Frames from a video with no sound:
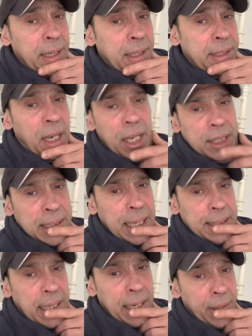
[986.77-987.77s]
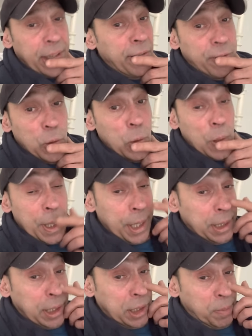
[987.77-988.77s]
that I sat down and I thought, and I
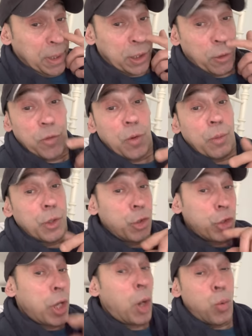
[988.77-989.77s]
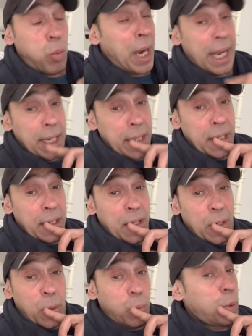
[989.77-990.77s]
said to myself, no way
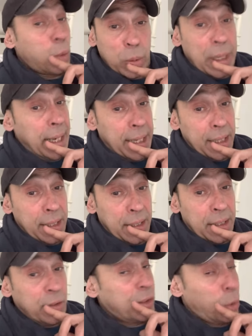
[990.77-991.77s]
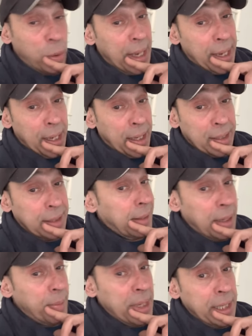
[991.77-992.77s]
will they do that, you know
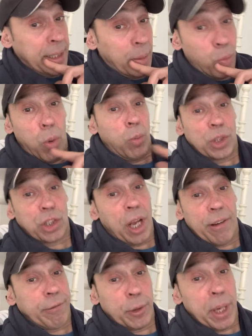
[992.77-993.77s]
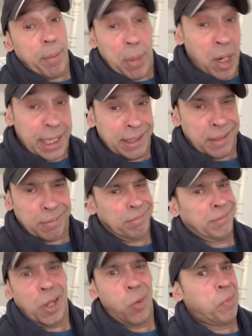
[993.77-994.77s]
what I mean, and what was going through their mind.
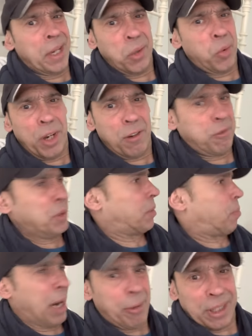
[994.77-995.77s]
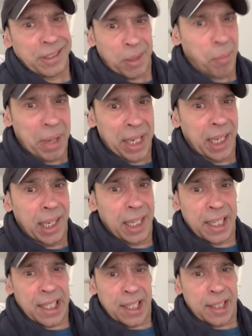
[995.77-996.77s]
No mental health was apparent to me,
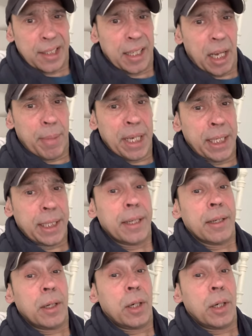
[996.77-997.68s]
you know what I mean.